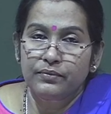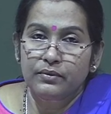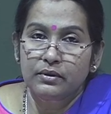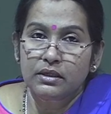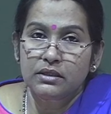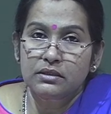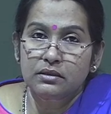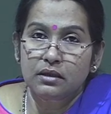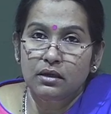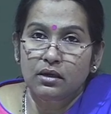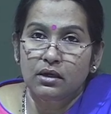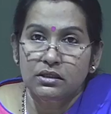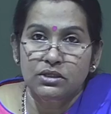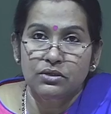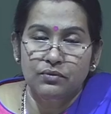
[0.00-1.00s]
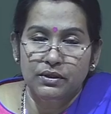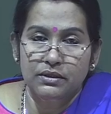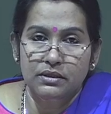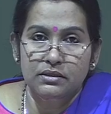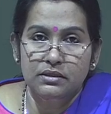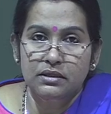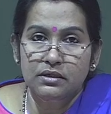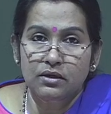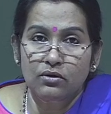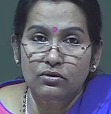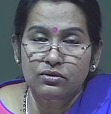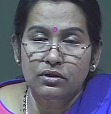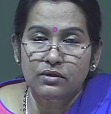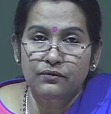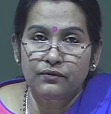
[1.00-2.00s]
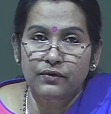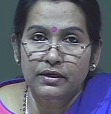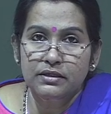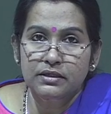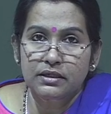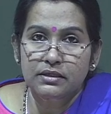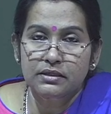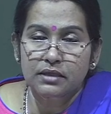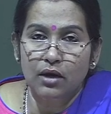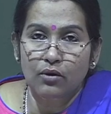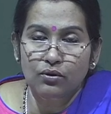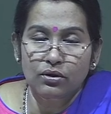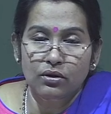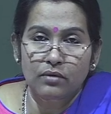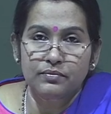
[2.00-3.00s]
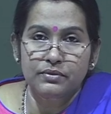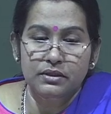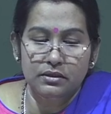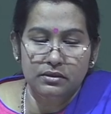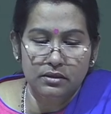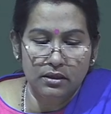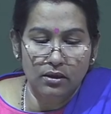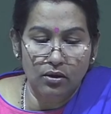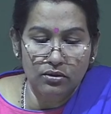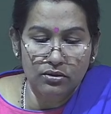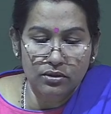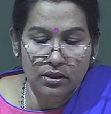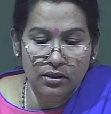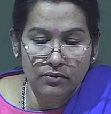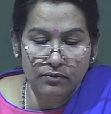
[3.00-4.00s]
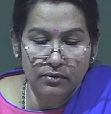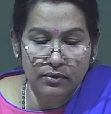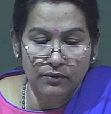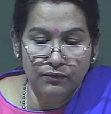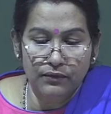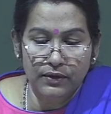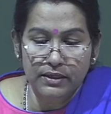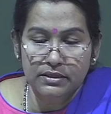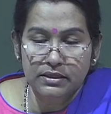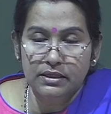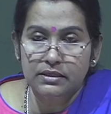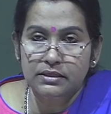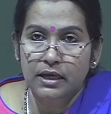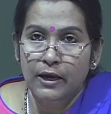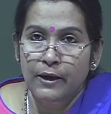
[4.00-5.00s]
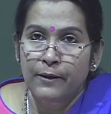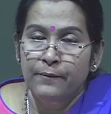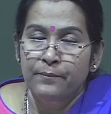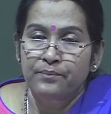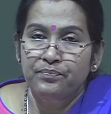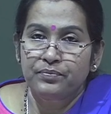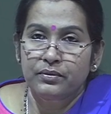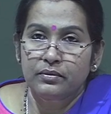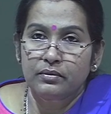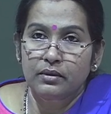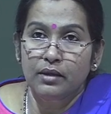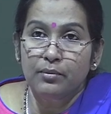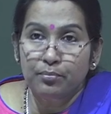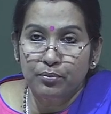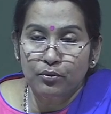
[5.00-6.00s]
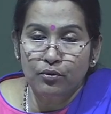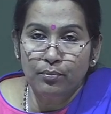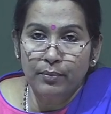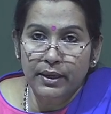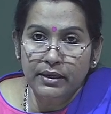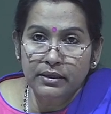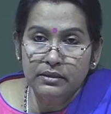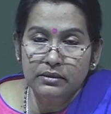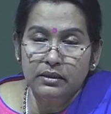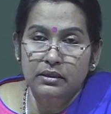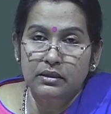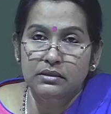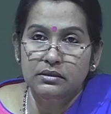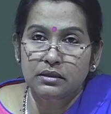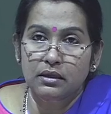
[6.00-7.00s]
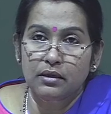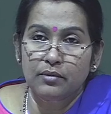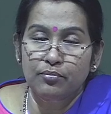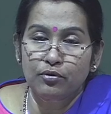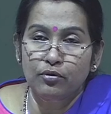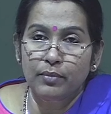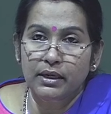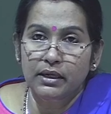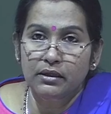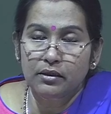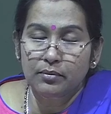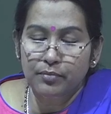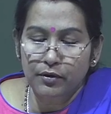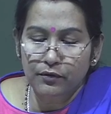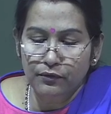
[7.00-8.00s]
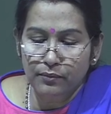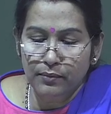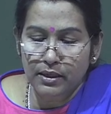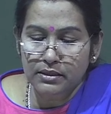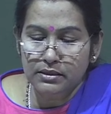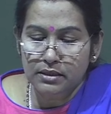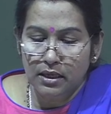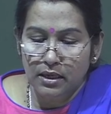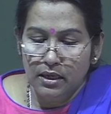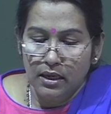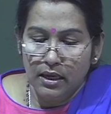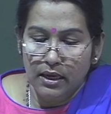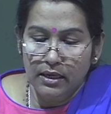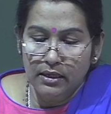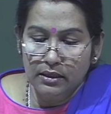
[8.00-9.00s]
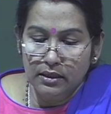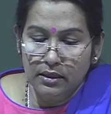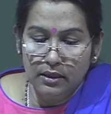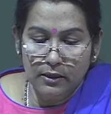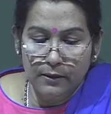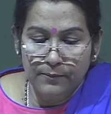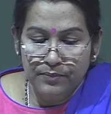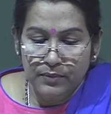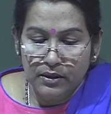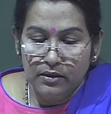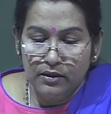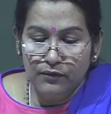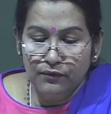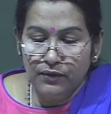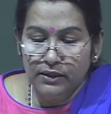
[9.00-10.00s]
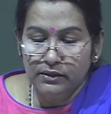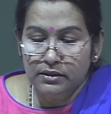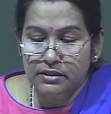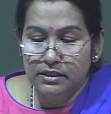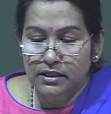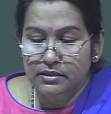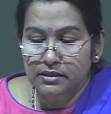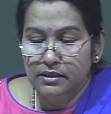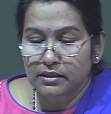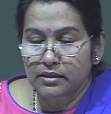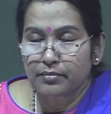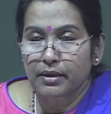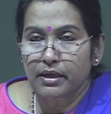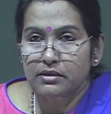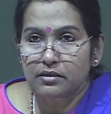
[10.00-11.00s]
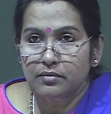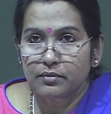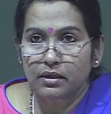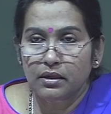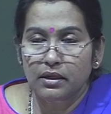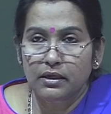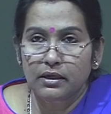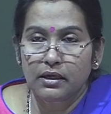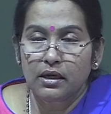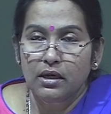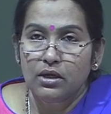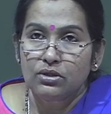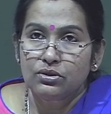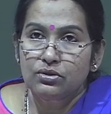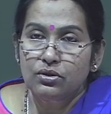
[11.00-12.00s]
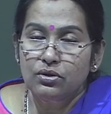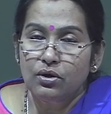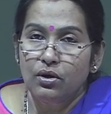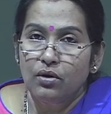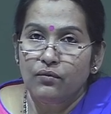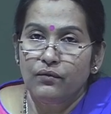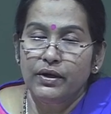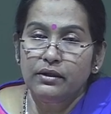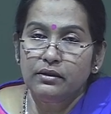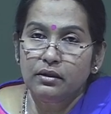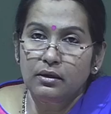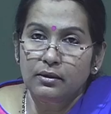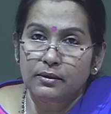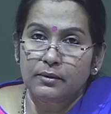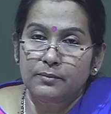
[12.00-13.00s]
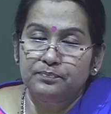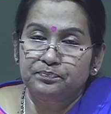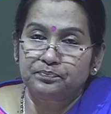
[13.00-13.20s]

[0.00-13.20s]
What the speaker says: its consequences, it also reflects its outcomes, it also reflects its improvement, improvement in the performance, and reflect the changing demands of the learning. So, when the